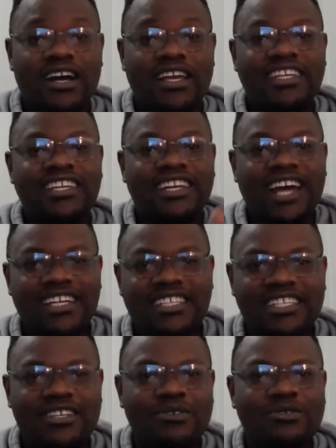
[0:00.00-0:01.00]
in a
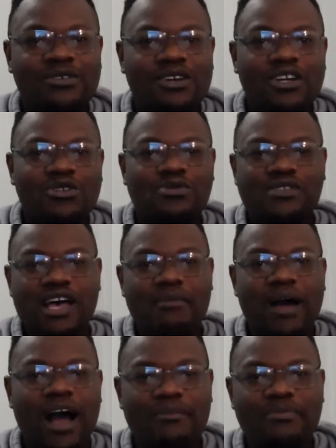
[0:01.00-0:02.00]
nutshell, to
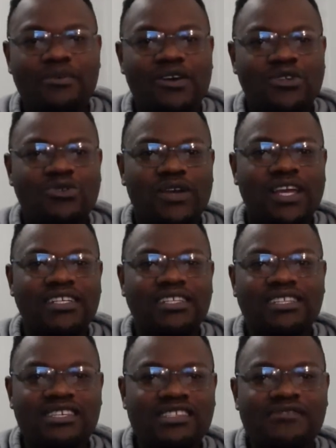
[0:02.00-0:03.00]
sum up, to end
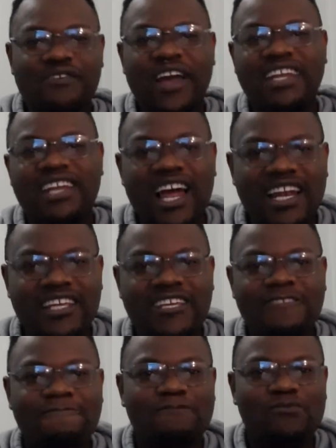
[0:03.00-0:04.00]
this, finally,
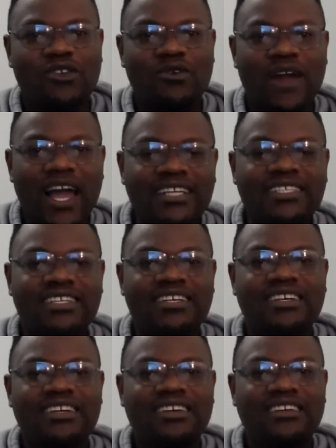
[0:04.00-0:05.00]
right?
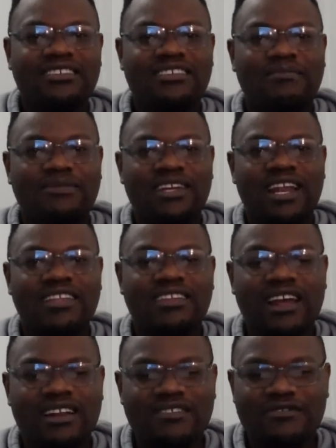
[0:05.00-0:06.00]
Something like
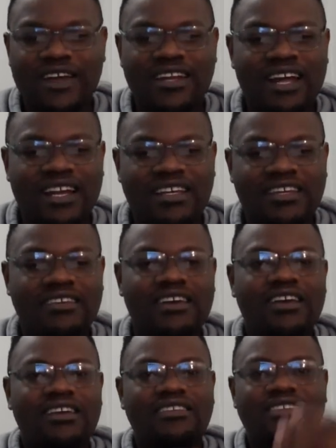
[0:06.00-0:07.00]
that. Finally,
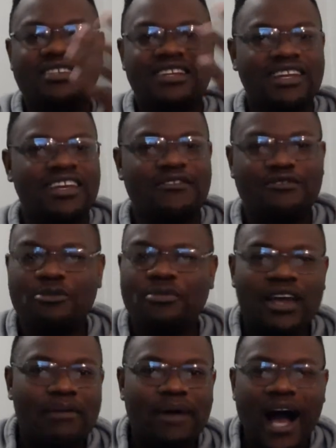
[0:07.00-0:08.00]
it is clear from
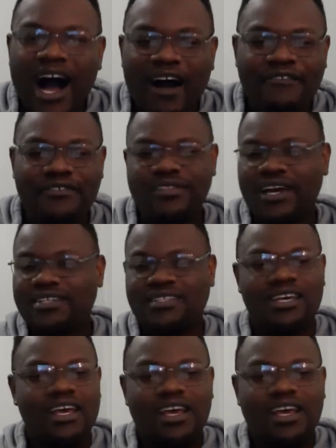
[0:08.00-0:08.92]
the above that